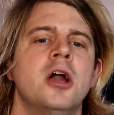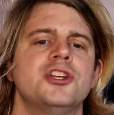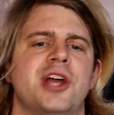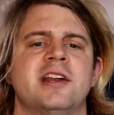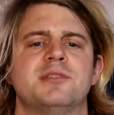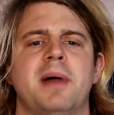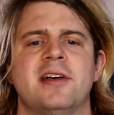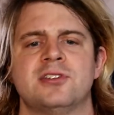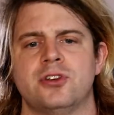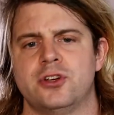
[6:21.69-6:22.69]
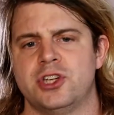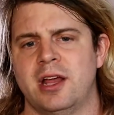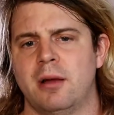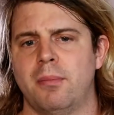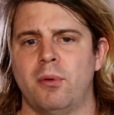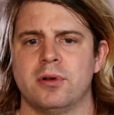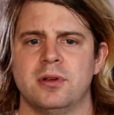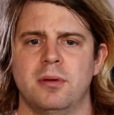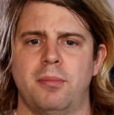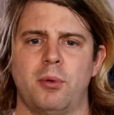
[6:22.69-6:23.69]
Chinese passenger jet
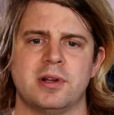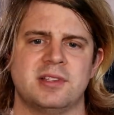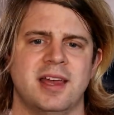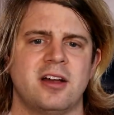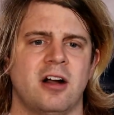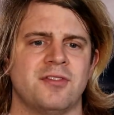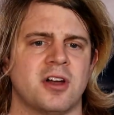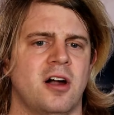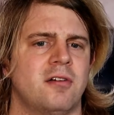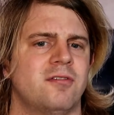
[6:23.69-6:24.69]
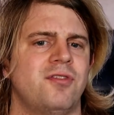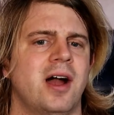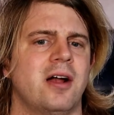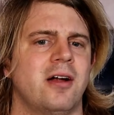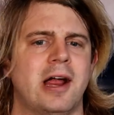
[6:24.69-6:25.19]
boarded takeoff and caught on fire.